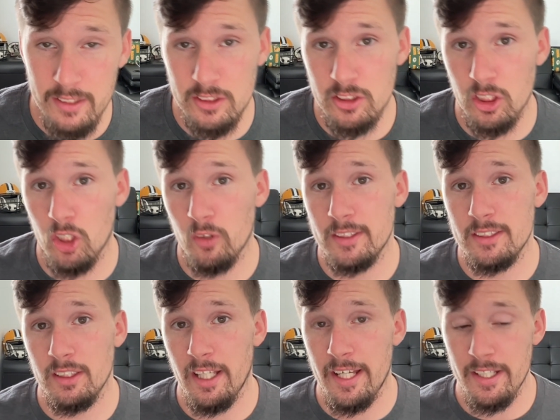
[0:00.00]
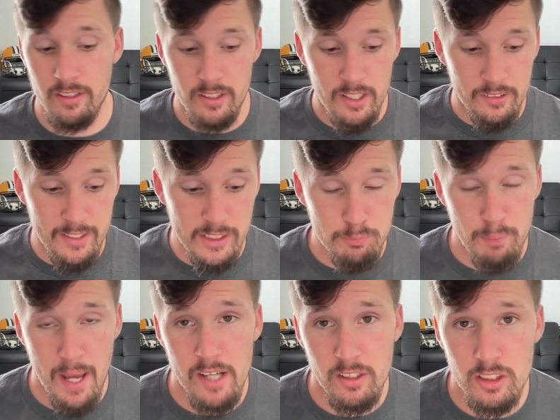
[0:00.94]
So it's like this
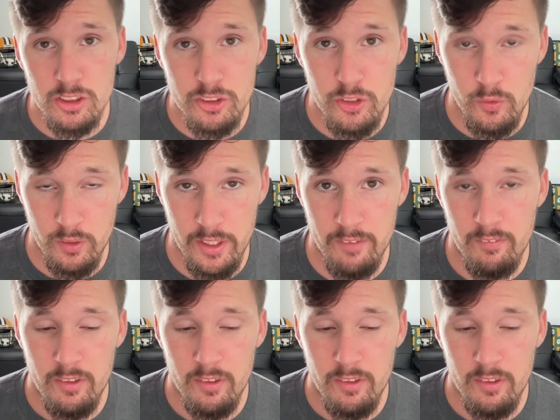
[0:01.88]
Packers unit